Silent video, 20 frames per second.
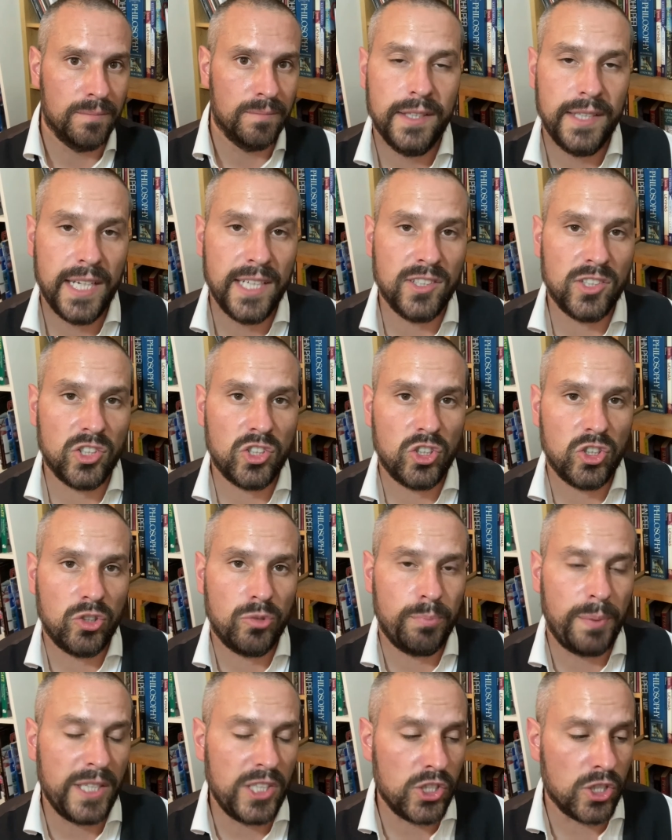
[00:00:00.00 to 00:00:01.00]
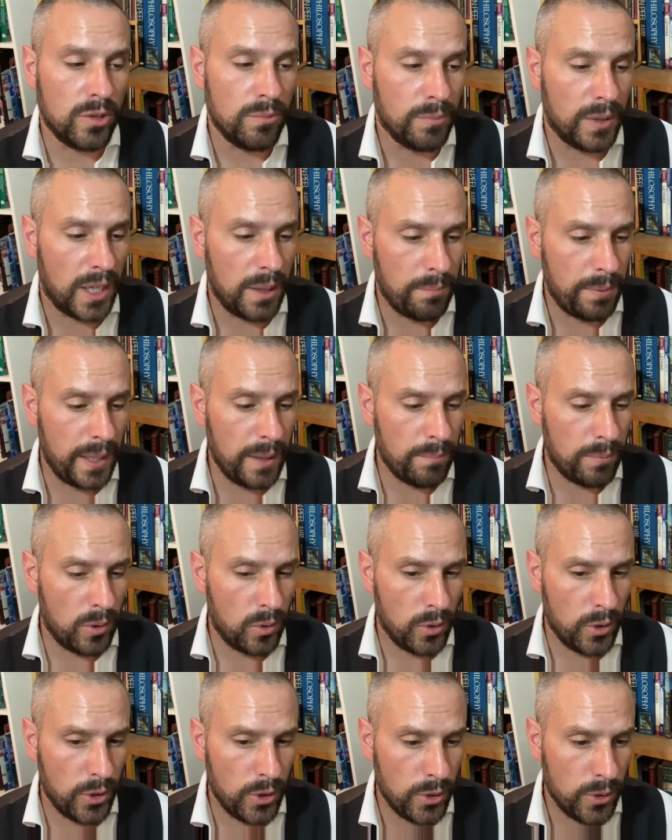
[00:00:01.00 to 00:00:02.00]
There's a suspicion by
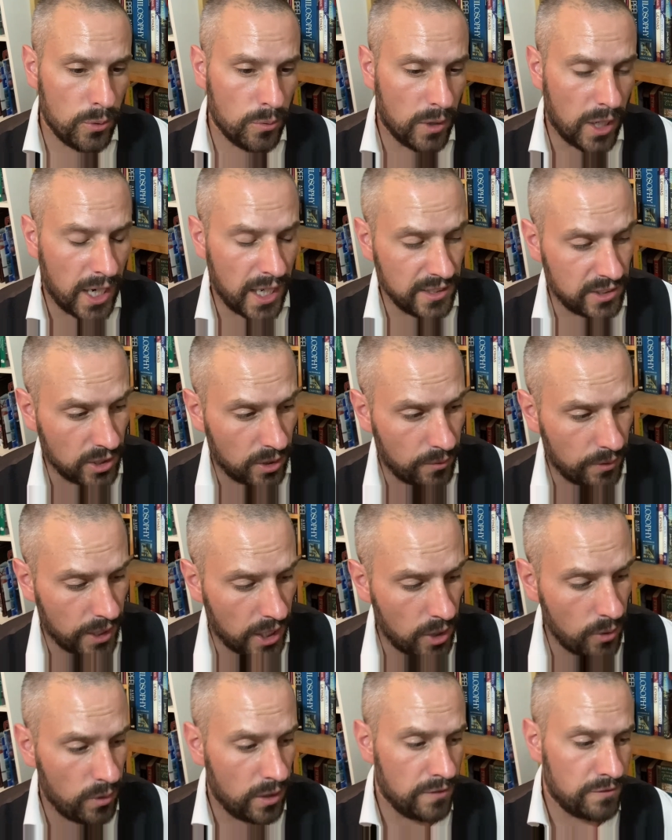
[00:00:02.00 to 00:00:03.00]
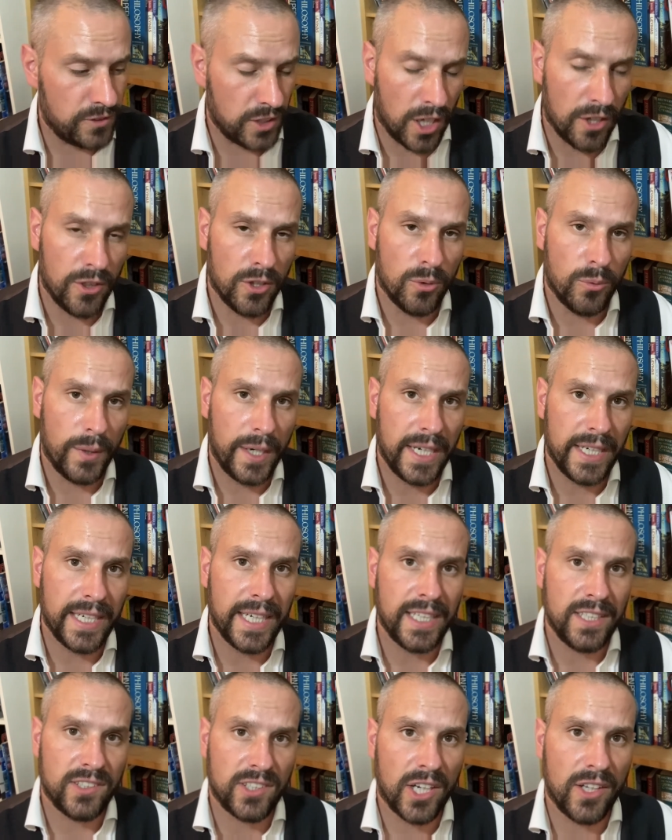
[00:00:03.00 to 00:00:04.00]
people who, I don't know, have done the
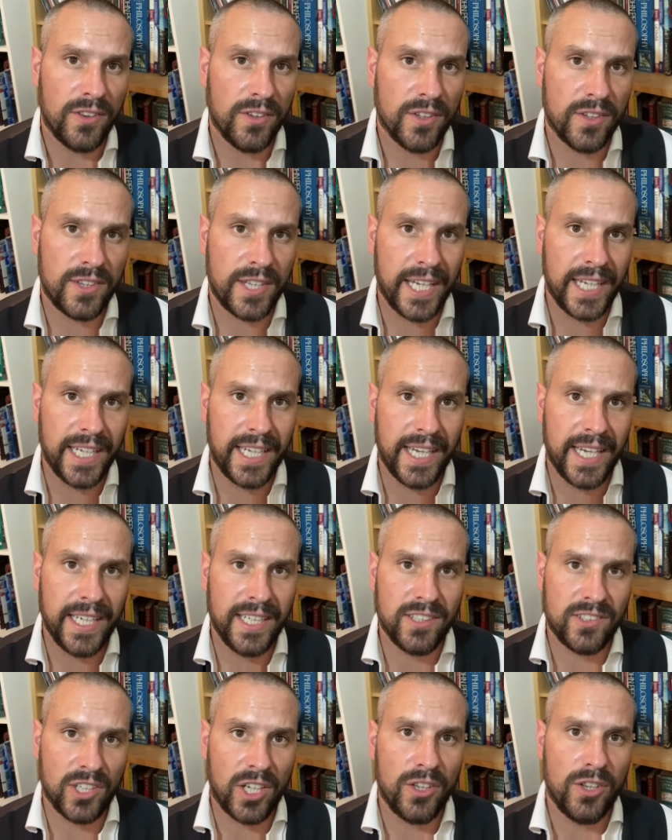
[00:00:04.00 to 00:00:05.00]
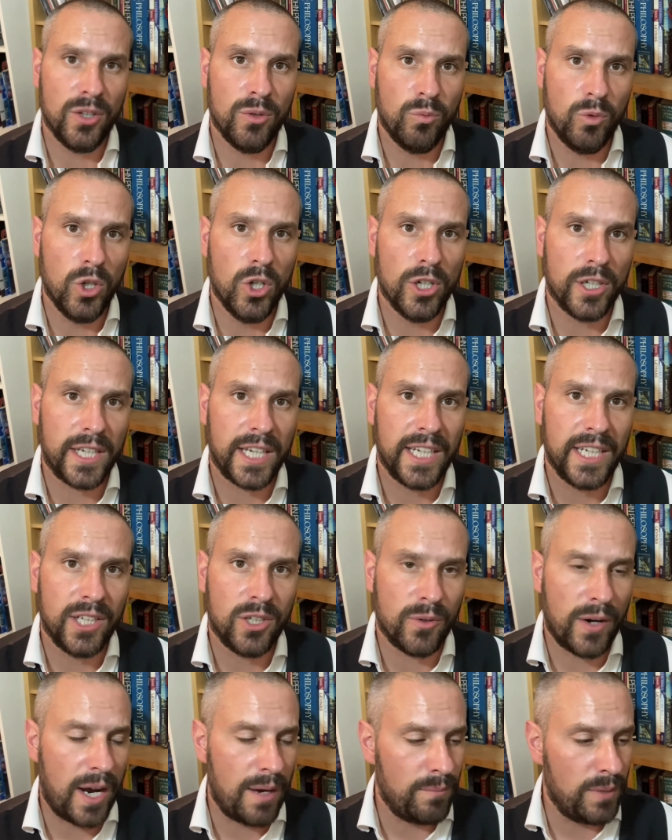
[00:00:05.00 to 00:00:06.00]
reading, done the thinking, done the work in
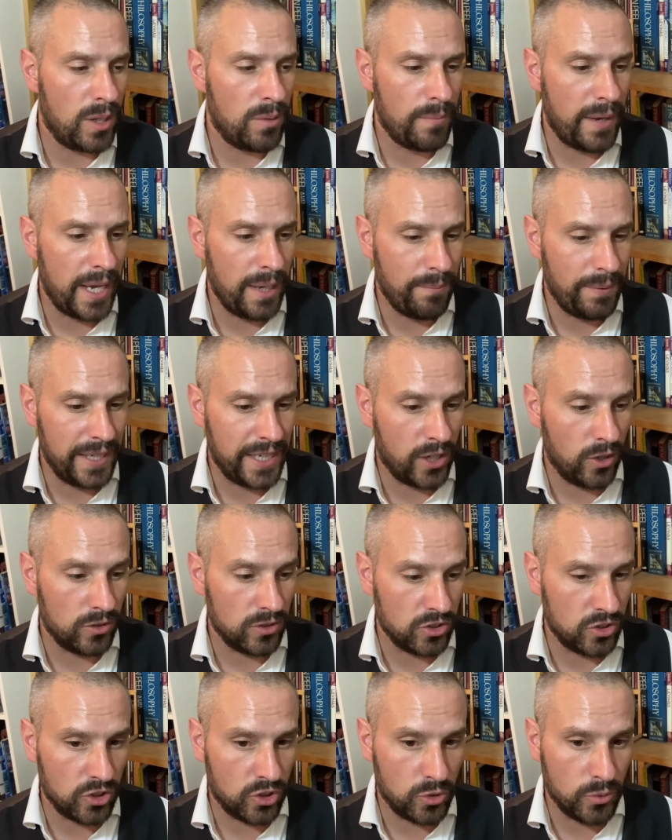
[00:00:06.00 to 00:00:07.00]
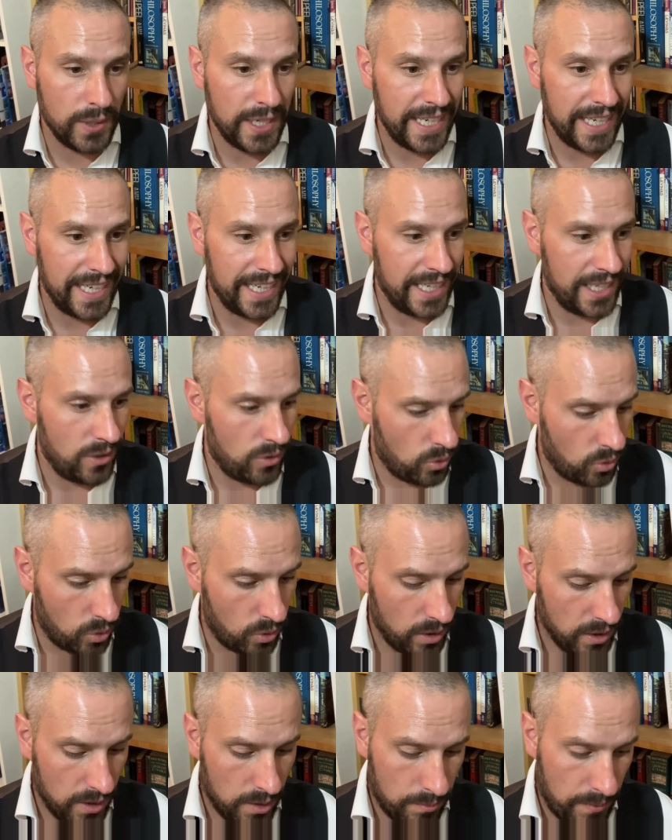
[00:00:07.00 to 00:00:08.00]
grammar, maybe got a degree in it,
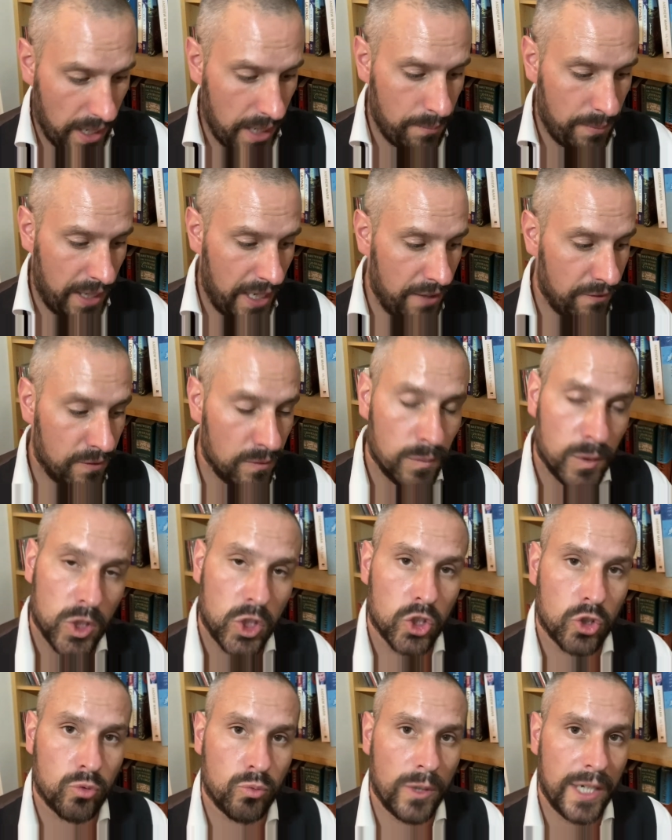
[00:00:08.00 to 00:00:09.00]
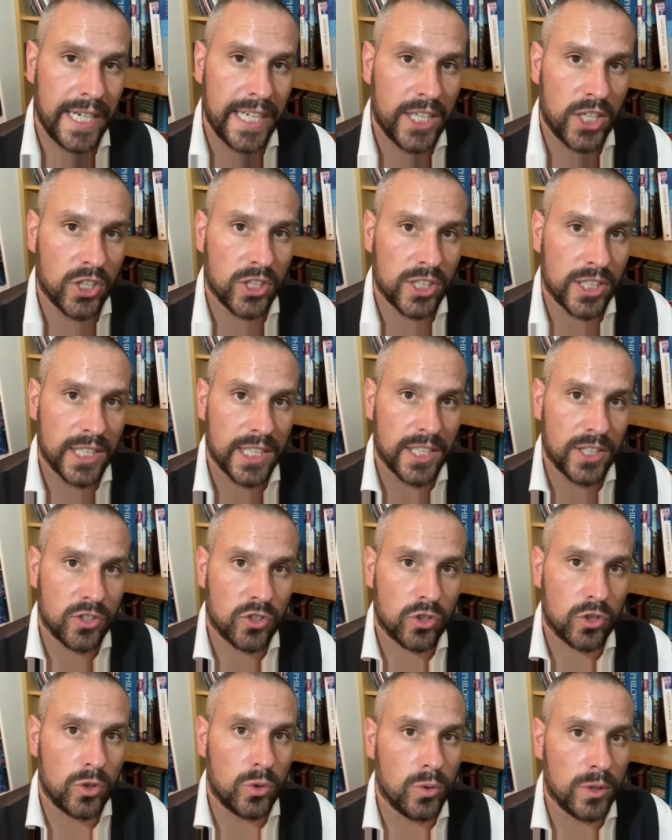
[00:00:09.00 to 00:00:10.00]
or maybe even were just really good at it at
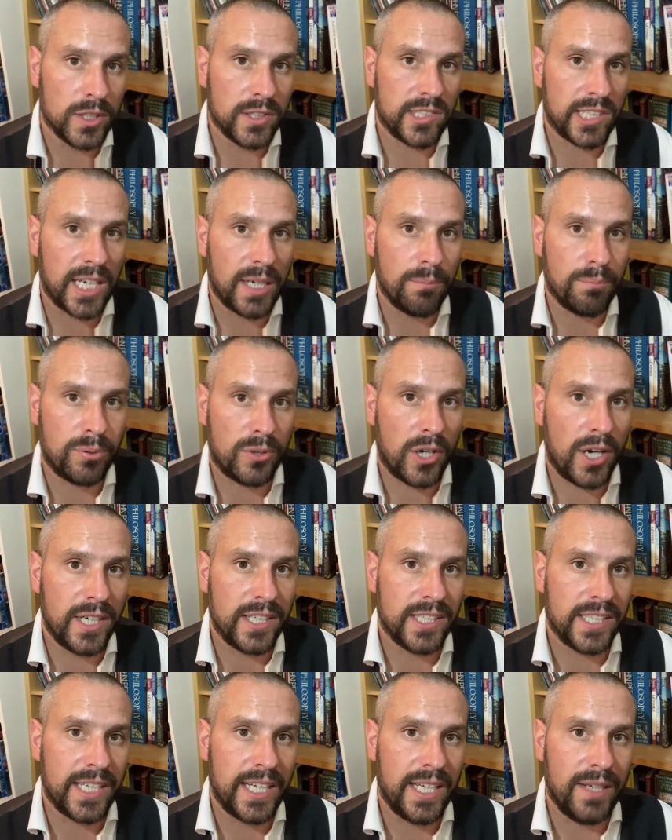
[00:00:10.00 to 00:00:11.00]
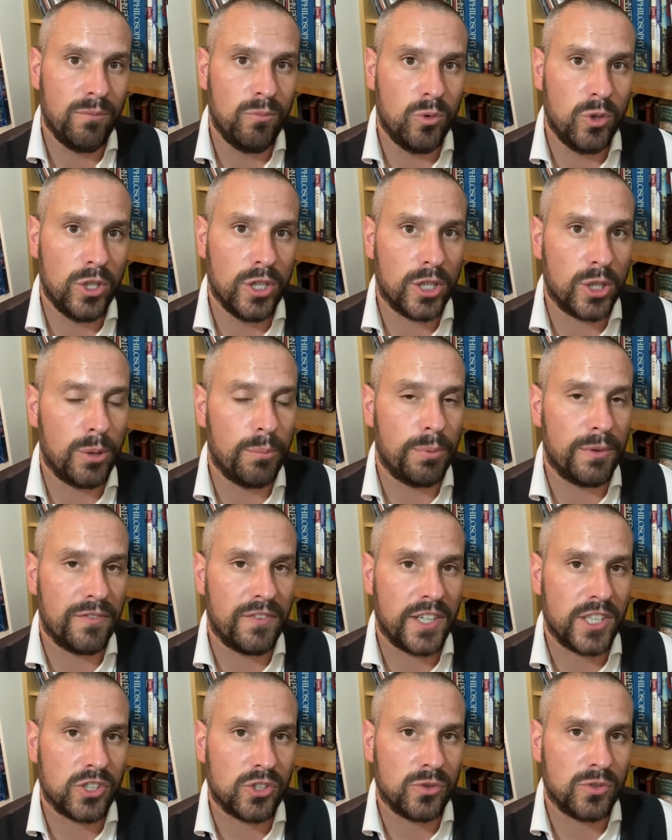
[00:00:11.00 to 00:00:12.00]
school and take pride at it in work or
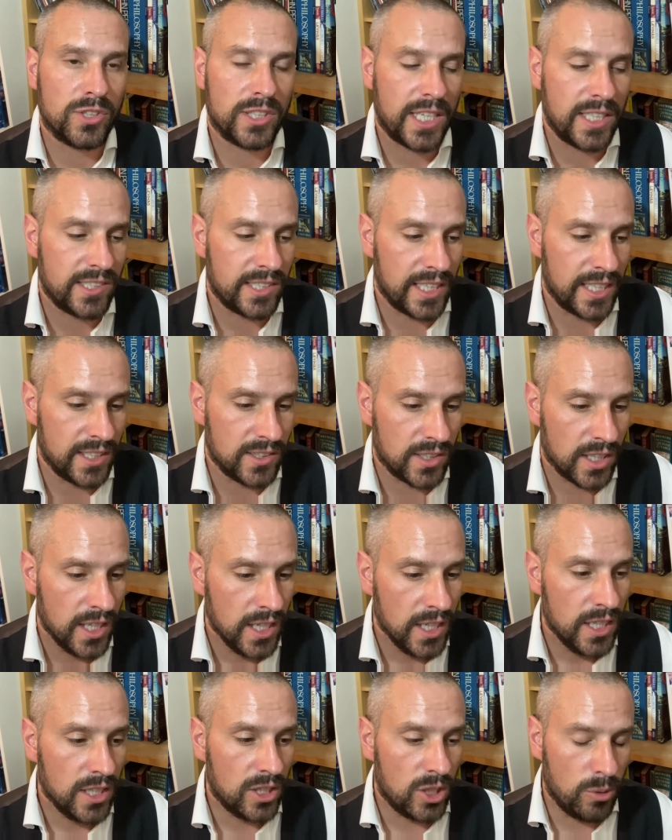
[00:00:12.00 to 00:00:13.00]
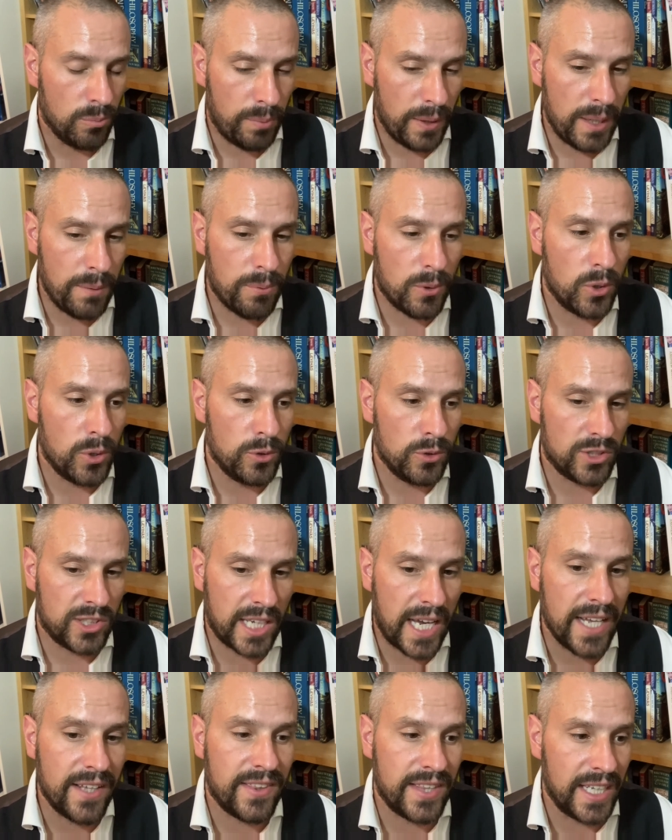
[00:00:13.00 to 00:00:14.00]
professional settings, that people who
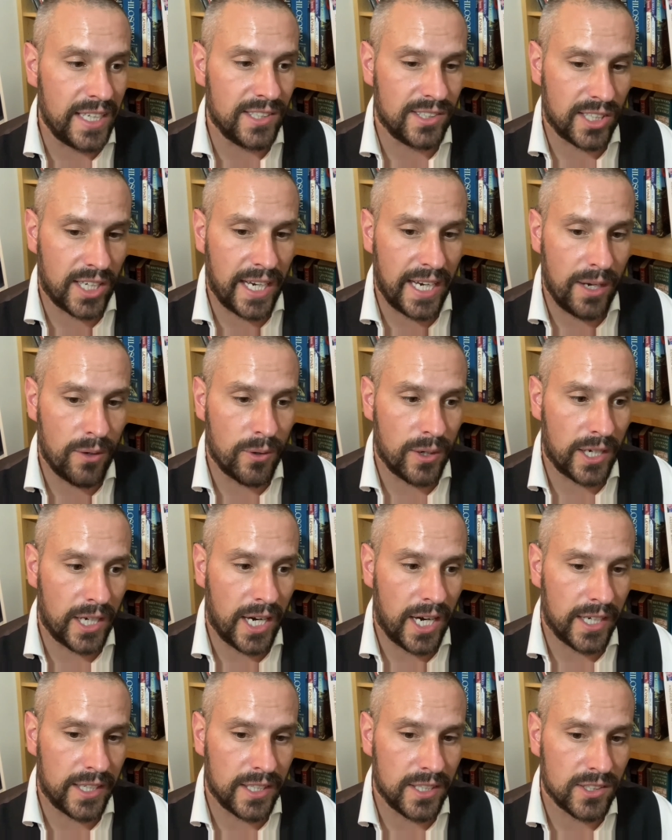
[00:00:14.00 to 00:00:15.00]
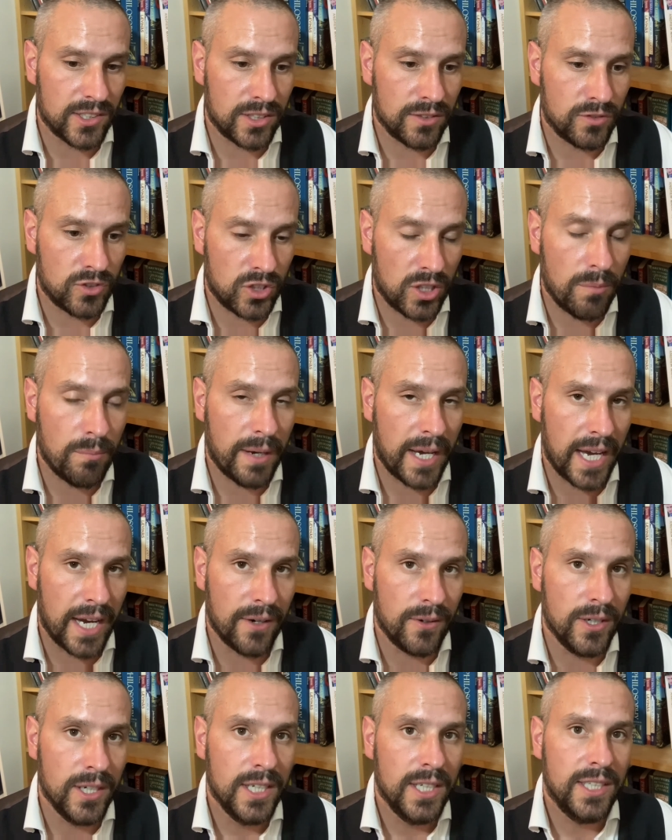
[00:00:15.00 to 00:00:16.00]
say things like irregardless have
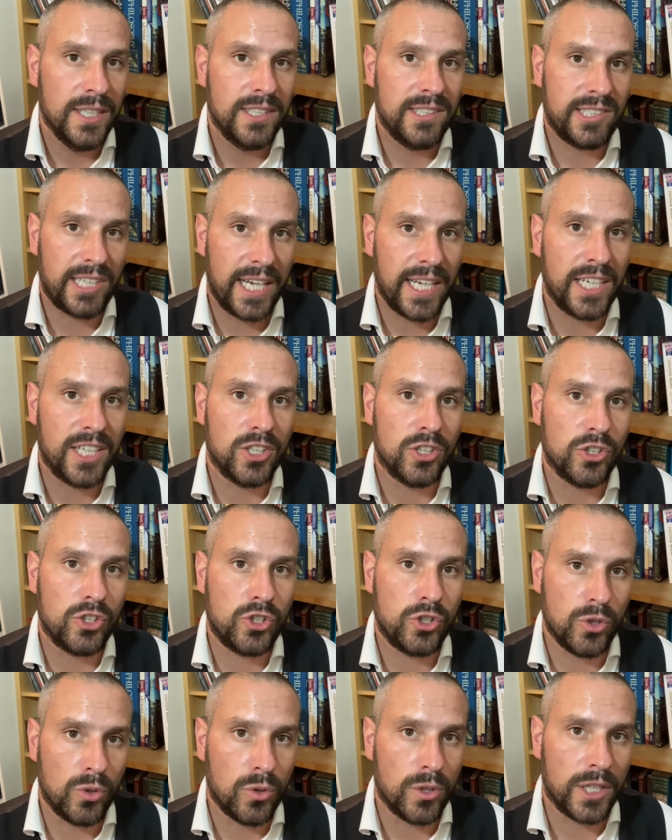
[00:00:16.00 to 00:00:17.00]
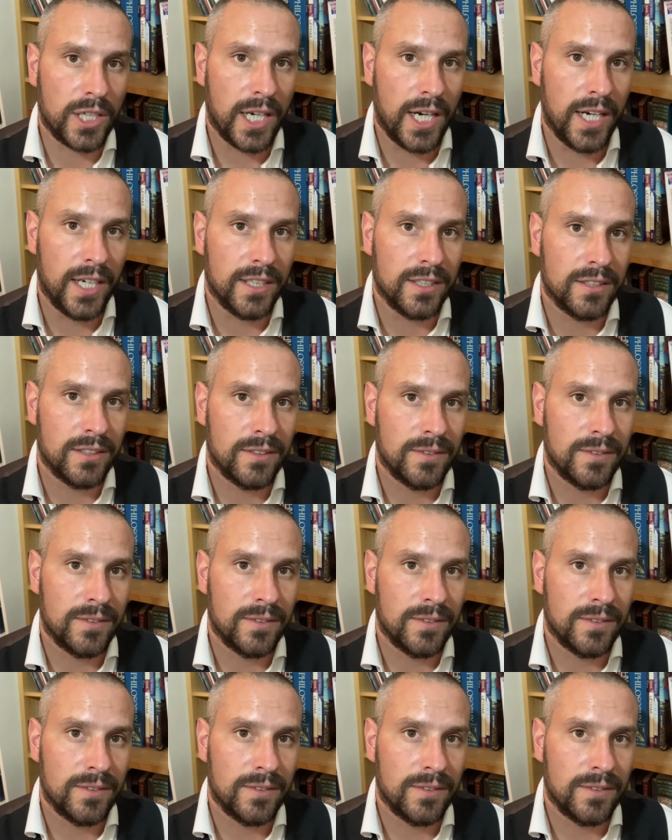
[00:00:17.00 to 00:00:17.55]
somehow taken a shortcut.